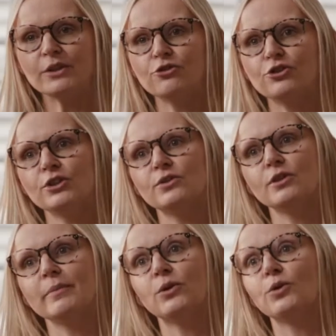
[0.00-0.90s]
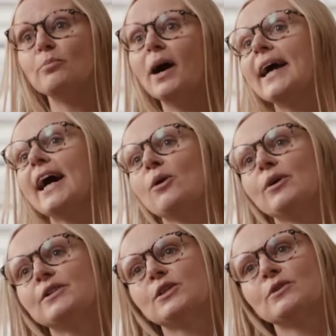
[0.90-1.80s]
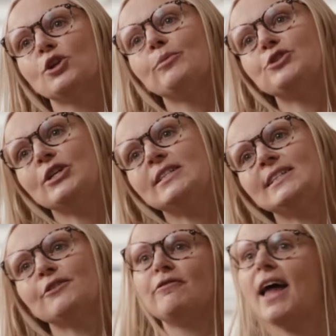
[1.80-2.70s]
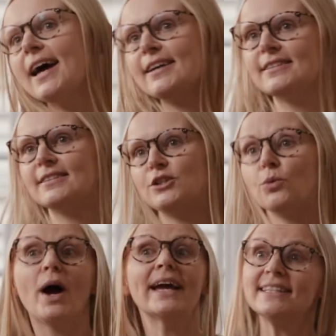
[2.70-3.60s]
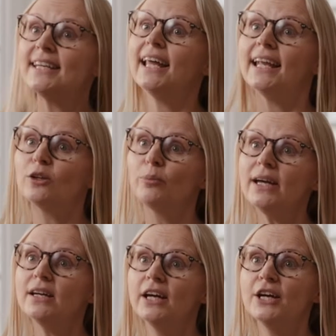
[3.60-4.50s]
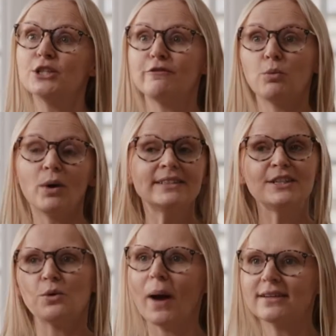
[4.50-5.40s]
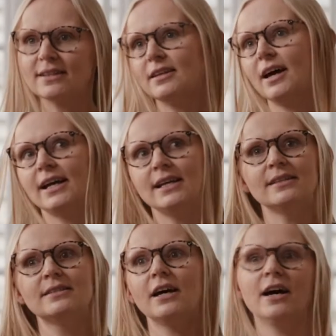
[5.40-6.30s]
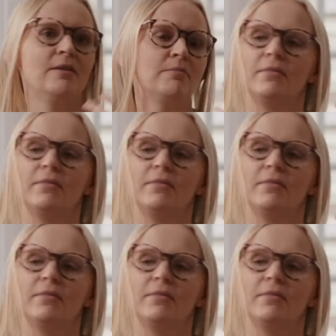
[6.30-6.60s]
introduced something called My Hour, so it was an opportunity to flex your working day a little bit. So if you wanted to exercise at